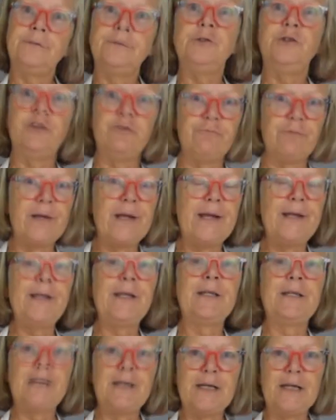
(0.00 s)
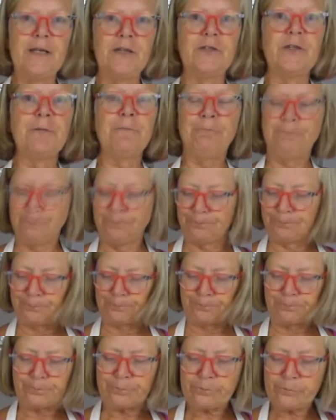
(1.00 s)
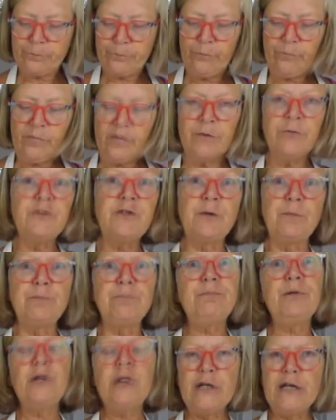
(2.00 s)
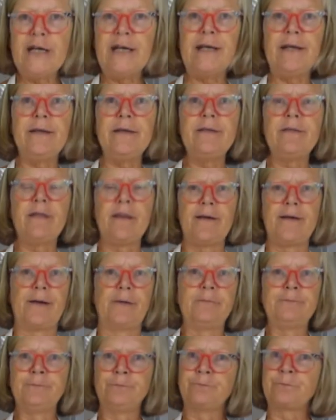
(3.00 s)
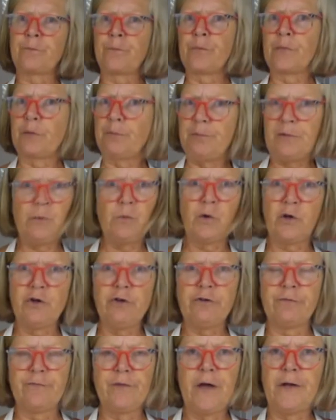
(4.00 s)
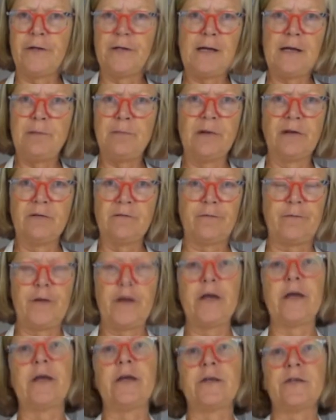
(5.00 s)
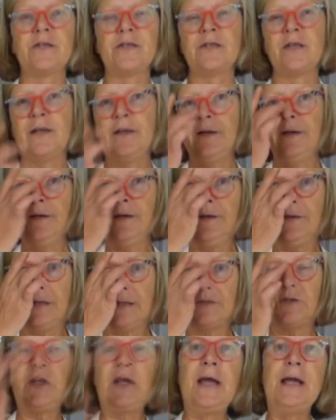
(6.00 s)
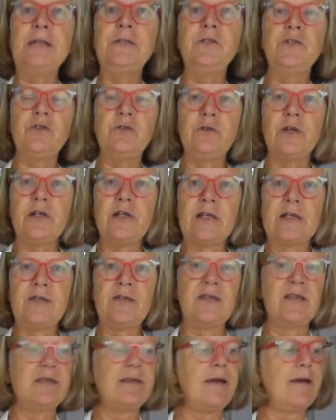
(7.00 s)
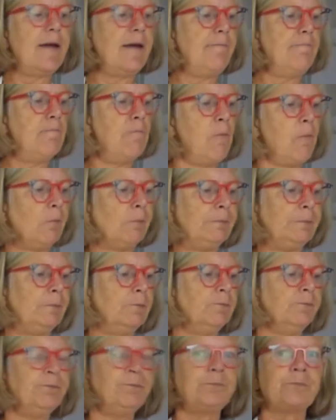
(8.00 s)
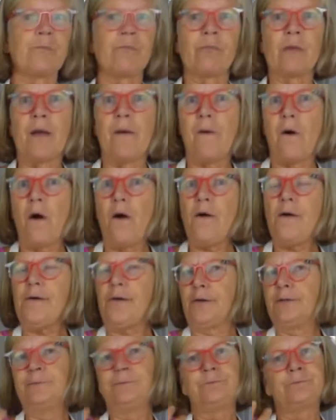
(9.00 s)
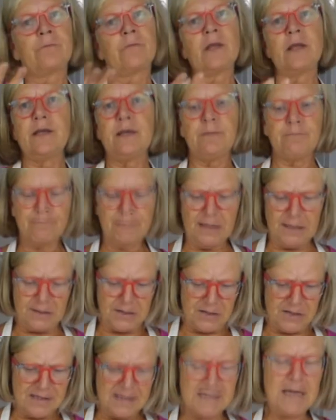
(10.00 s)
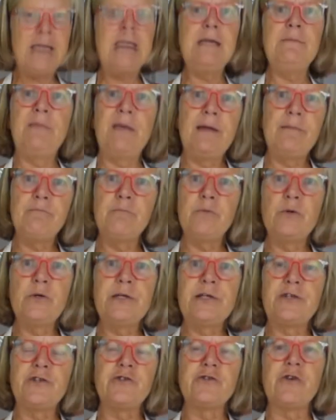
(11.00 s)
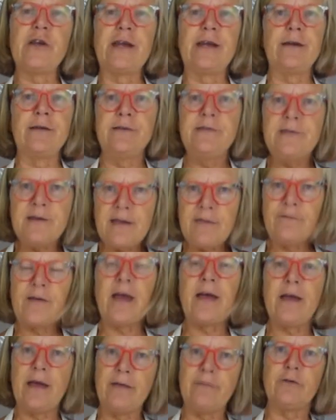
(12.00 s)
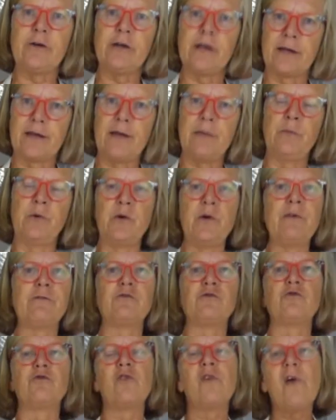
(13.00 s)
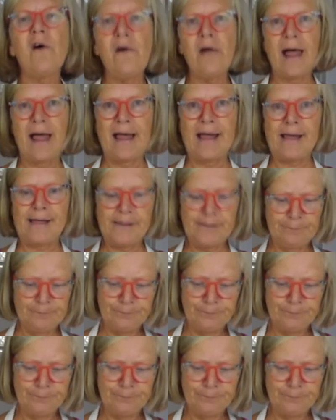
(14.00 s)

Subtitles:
you really need to put it in that milk and lemon first. That tenderises it. Oh, it makes it keep that moisture in. Never ever again with a dry